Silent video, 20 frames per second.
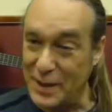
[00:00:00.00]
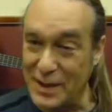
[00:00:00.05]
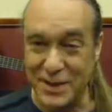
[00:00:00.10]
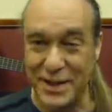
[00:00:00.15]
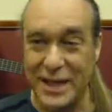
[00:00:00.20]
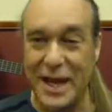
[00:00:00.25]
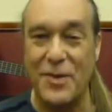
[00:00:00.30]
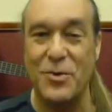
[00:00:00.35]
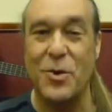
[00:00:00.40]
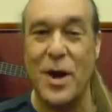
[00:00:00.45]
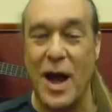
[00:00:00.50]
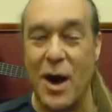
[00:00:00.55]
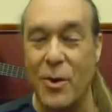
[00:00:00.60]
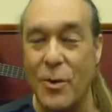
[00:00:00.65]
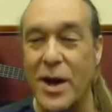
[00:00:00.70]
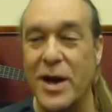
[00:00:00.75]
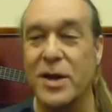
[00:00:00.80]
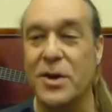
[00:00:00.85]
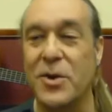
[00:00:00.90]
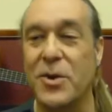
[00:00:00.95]
Just to give away. I
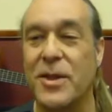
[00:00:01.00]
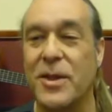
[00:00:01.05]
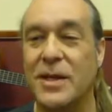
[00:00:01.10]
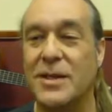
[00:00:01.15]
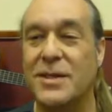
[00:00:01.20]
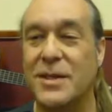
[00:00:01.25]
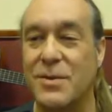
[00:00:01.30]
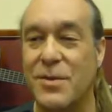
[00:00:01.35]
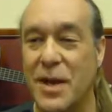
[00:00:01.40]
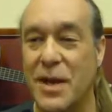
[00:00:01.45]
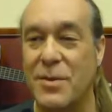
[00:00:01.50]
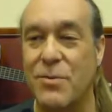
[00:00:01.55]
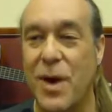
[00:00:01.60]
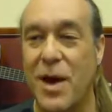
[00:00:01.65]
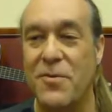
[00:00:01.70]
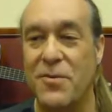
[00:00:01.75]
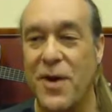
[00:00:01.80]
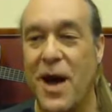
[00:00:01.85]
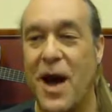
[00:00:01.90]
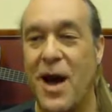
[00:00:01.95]
want to do this in, in
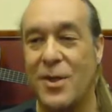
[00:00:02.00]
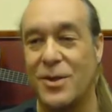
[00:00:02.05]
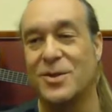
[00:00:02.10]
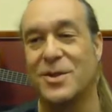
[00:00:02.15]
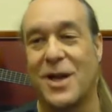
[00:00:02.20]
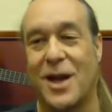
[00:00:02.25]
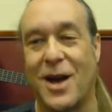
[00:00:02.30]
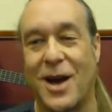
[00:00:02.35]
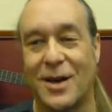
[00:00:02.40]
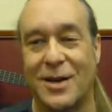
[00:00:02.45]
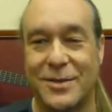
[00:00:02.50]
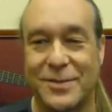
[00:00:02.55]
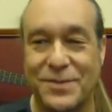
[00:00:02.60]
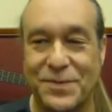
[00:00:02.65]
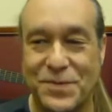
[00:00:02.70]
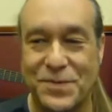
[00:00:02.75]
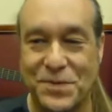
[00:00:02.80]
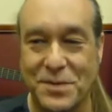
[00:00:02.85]
my father's honor.